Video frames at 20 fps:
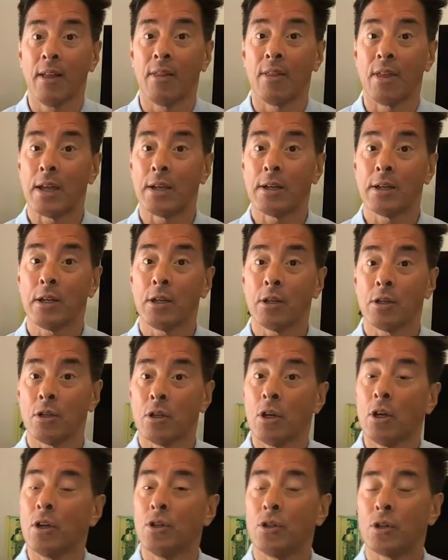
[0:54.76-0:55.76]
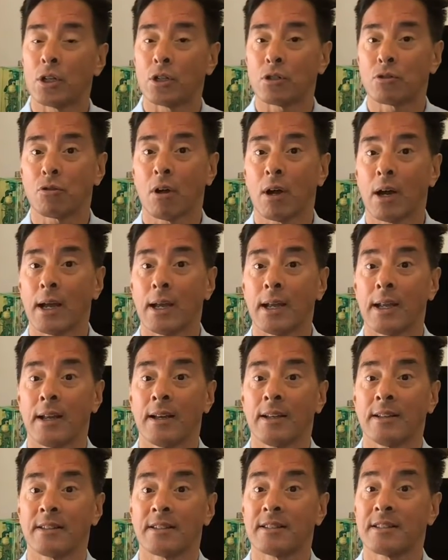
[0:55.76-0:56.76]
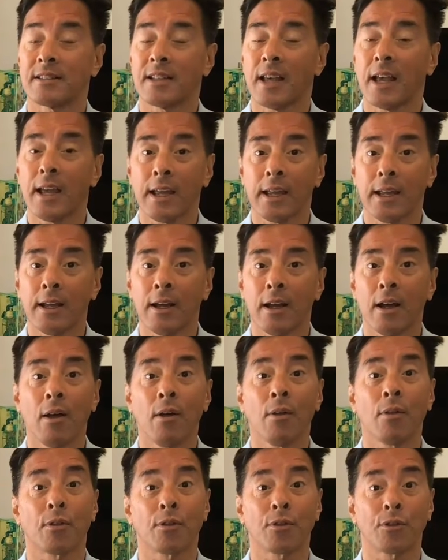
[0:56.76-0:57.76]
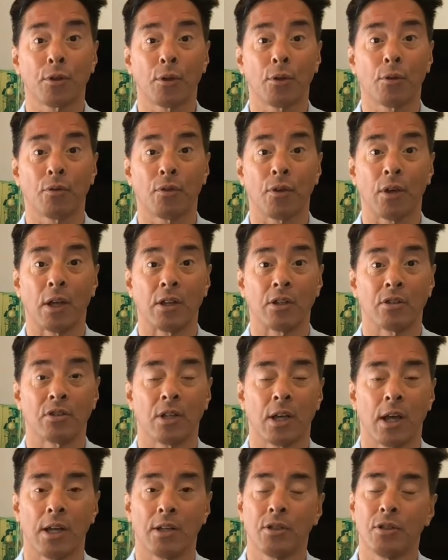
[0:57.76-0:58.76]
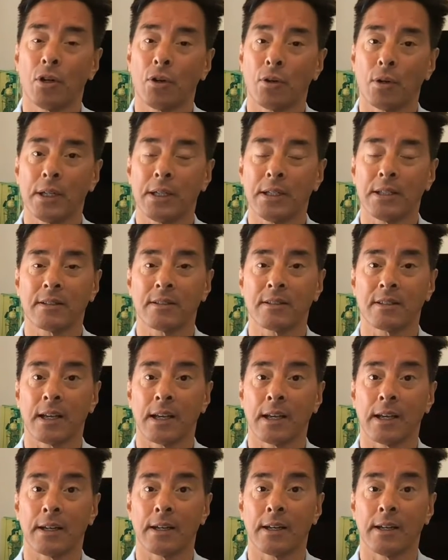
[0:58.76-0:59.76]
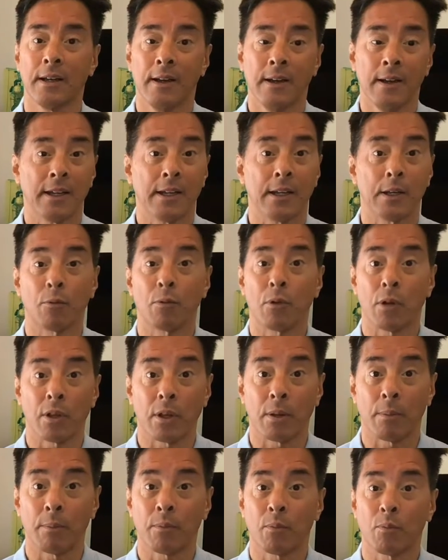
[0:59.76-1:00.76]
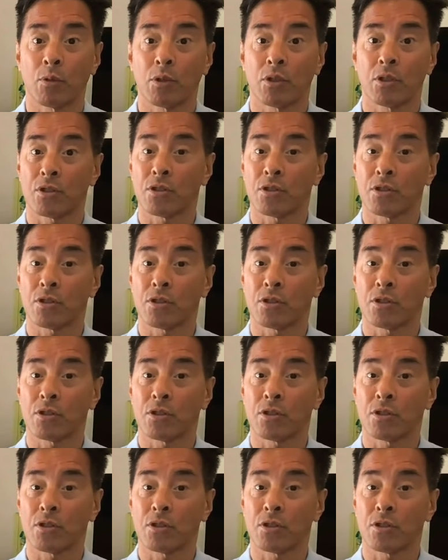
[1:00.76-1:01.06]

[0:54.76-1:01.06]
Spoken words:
Then you could try saying the solfege, and you don't need to say it in rhythm to